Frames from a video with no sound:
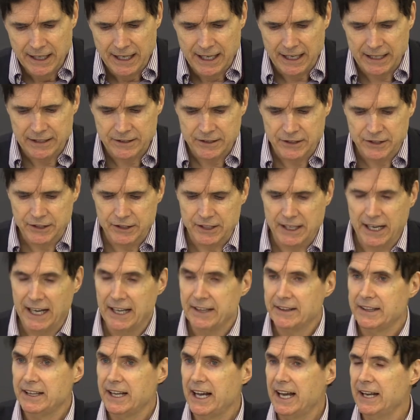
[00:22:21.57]
And,
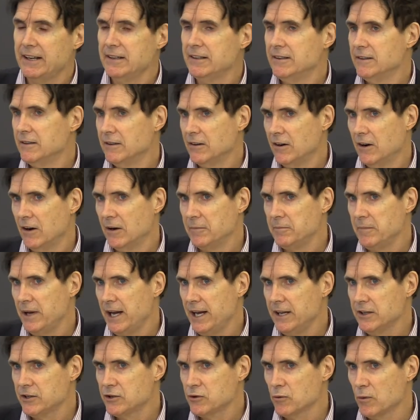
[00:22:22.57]
and then on
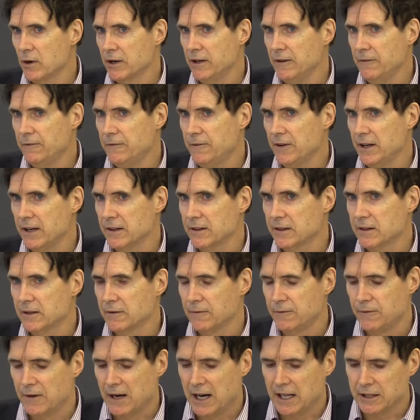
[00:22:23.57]
May 25th,
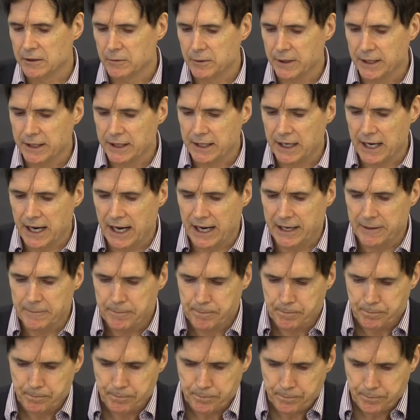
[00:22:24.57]
the following day,